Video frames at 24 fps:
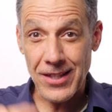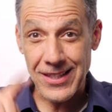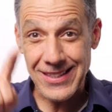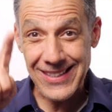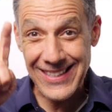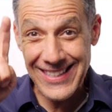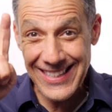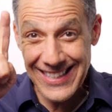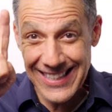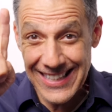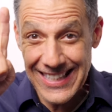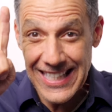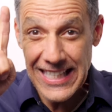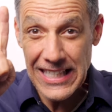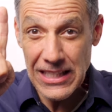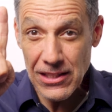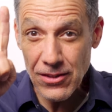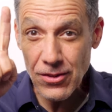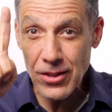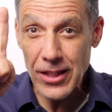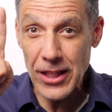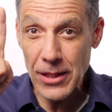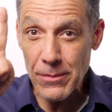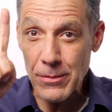a
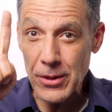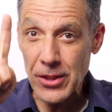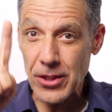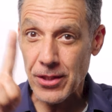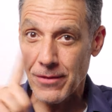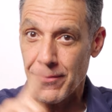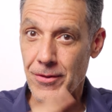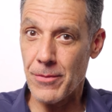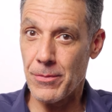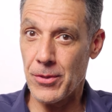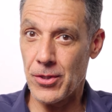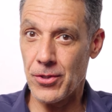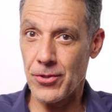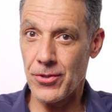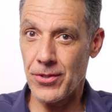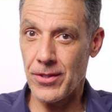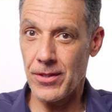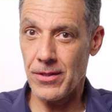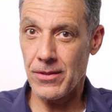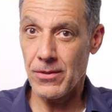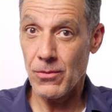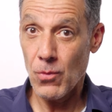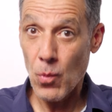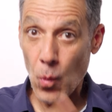single image of the person,
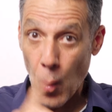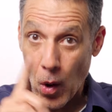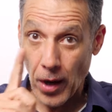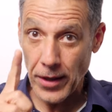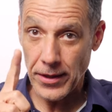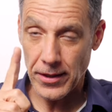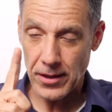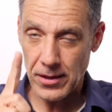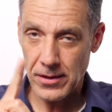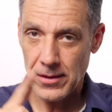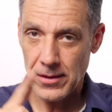one.